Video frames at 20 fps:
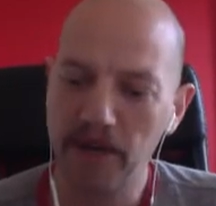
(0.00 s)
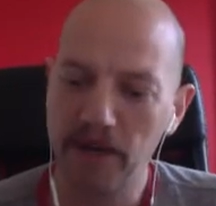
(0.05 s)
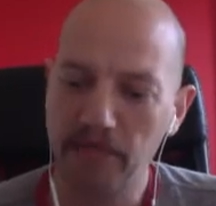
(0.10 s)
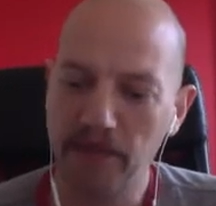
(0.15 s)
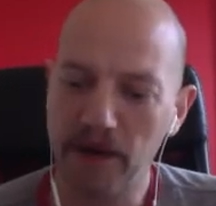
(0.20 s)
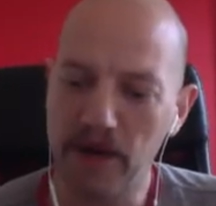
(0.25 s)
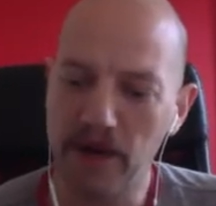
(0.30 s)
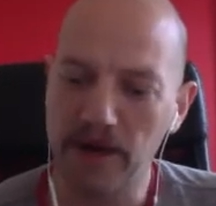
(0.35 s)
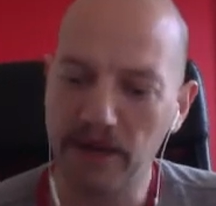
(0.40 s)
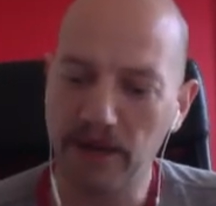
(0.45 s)

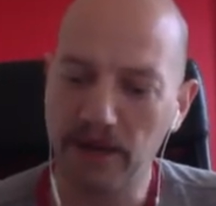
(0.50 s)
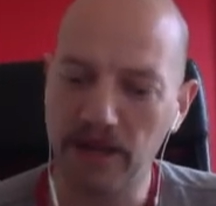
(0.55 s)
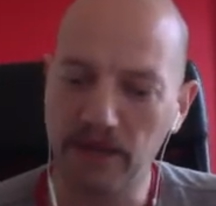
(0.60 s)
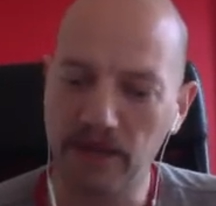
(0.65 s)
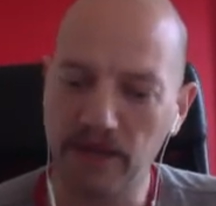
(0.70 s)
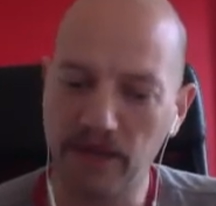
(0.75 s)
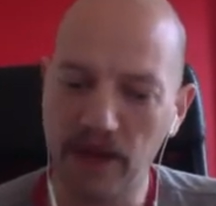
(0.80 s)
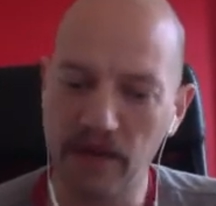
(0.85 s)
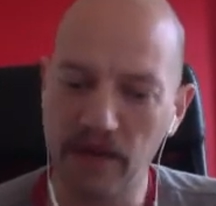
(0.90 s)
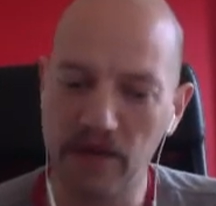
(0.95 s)
But
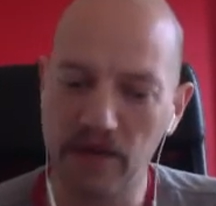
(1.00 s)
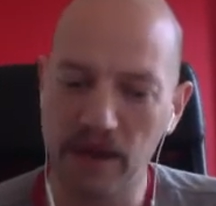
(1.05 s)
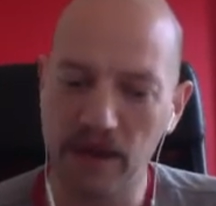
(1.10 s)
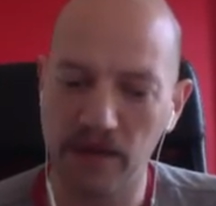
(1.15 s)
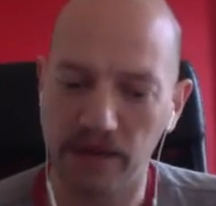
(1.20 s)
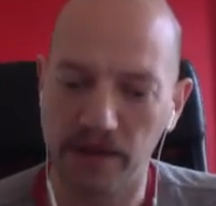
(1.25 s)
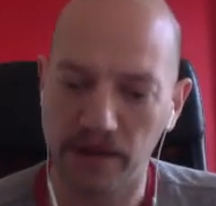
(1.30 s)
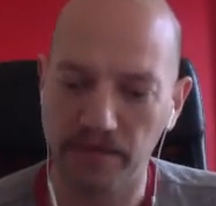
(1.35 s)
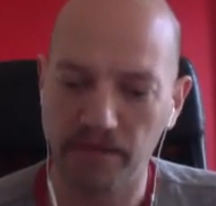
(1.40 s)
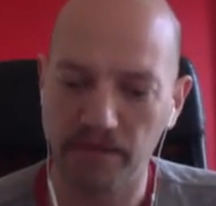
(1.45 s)
there are
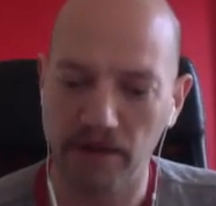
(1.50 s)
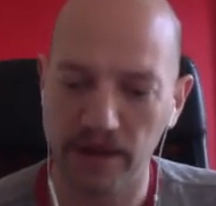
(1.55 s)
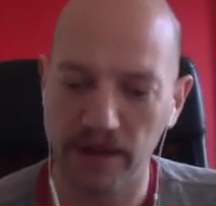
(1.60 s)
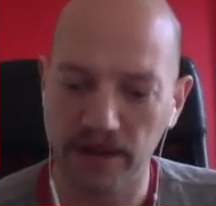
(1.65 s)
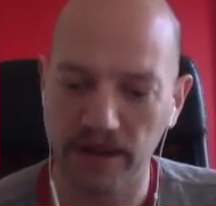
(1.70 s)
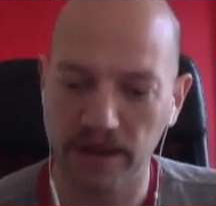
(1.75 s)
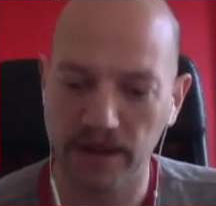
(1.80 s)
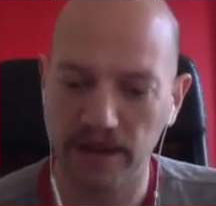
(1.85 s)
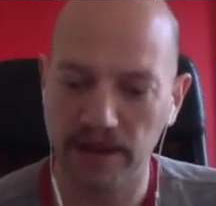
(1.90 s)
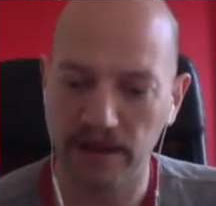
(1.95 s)
lots of
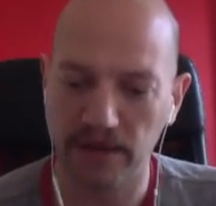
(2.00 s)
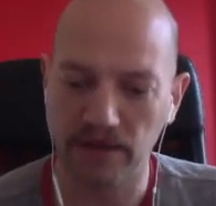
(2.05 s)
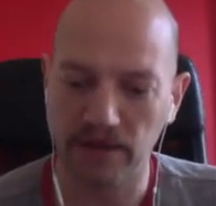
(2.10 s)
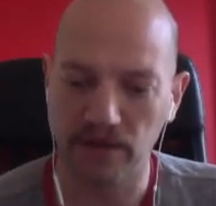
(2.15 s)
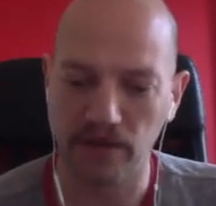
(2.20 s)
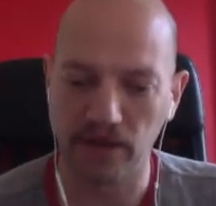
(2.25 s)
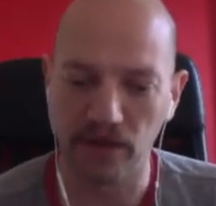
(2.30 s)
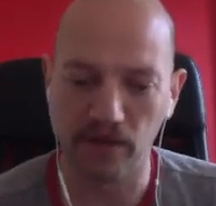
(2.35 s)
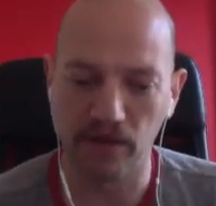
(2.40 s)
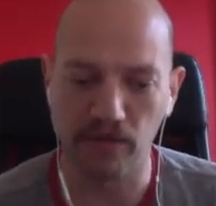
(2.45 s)
prizes
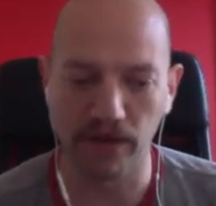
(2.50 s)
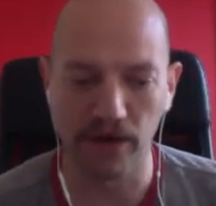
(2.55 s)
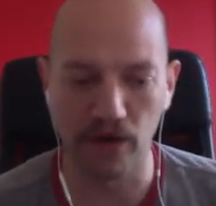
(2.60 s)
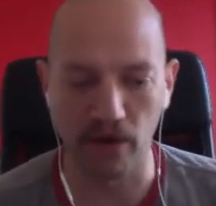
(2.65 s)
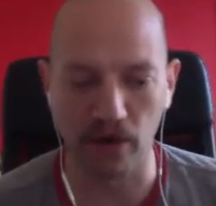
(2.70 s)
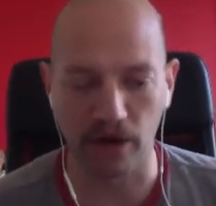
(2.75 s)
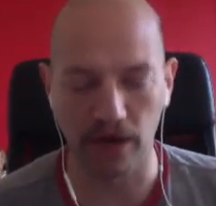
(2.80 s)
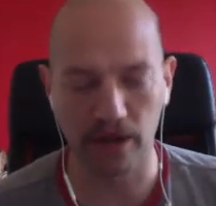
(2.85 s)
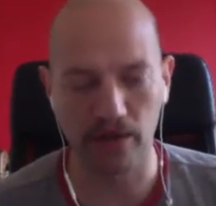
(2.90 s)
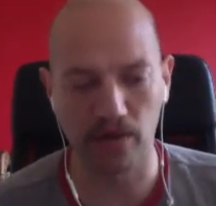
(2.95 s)
that we're not
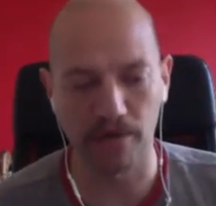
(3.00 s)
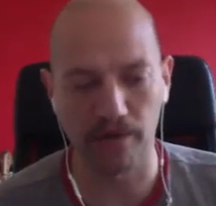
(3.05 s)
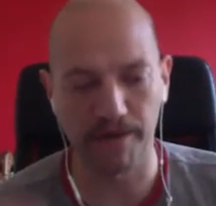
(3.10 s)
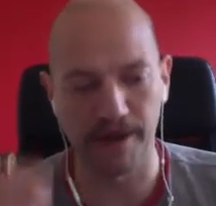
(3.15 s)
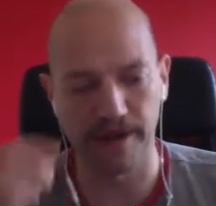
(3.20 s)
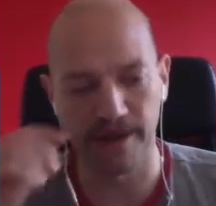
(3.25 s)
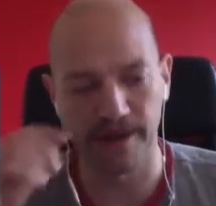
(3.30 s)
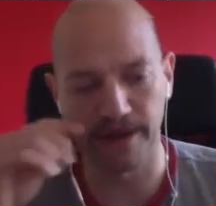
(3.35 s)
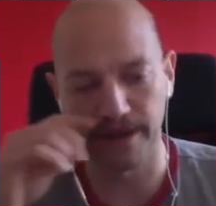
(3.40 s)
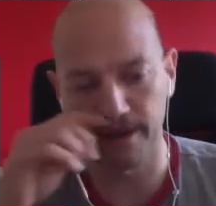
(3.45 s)
going to talk
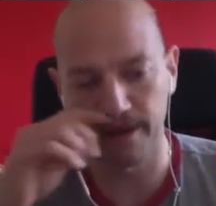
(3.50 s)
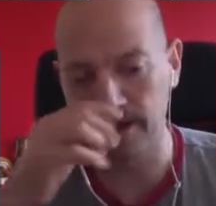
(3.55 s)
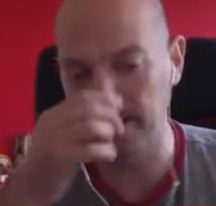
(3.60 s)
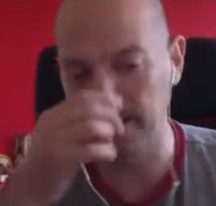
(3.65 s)
about, and